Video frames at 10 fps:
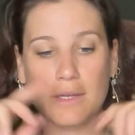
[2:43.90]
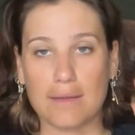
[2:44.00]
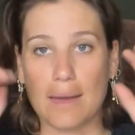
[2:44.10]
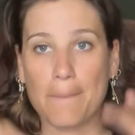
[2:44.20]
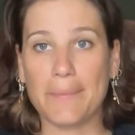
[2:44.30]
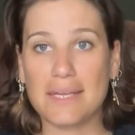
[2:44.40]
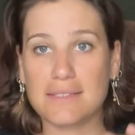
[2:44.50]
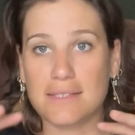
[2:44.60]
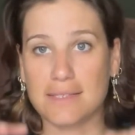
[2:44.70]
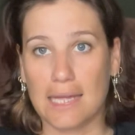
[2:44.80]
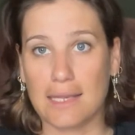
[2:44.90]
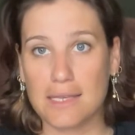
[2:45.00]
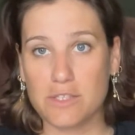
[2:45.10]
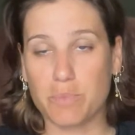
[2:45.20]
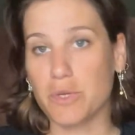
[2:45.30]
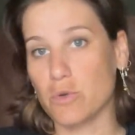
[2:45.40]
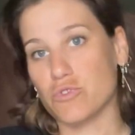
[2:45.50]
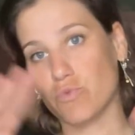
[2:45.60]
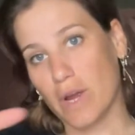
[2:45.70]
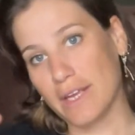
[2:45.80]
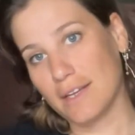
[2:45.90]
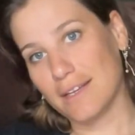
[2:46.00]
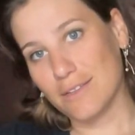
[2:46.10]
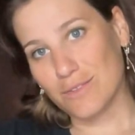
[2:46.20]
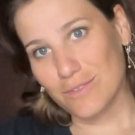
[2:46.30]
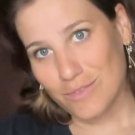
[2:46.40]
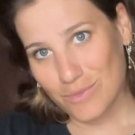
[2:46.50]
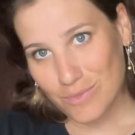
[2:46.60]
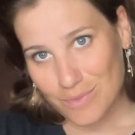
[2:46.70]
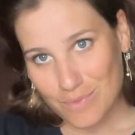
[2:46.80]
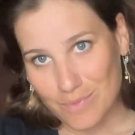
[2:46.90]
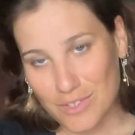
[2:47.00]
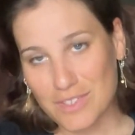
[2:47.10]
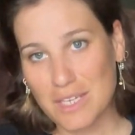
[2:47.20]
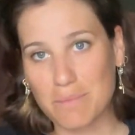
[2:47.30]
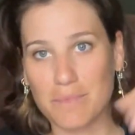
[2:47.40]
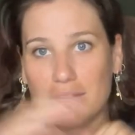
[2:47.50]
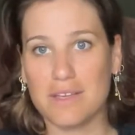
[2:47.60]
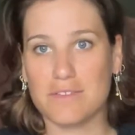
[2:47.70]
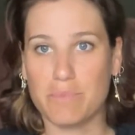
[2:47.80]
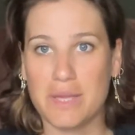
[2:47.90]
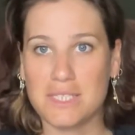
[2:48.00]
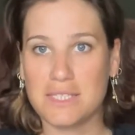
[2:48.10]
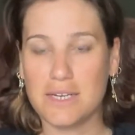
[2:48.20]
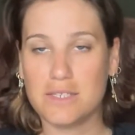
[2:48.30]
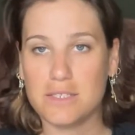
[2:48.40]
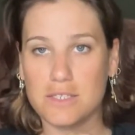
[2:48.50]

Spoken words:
I'm based in Dallas because Ryan and the team is based there.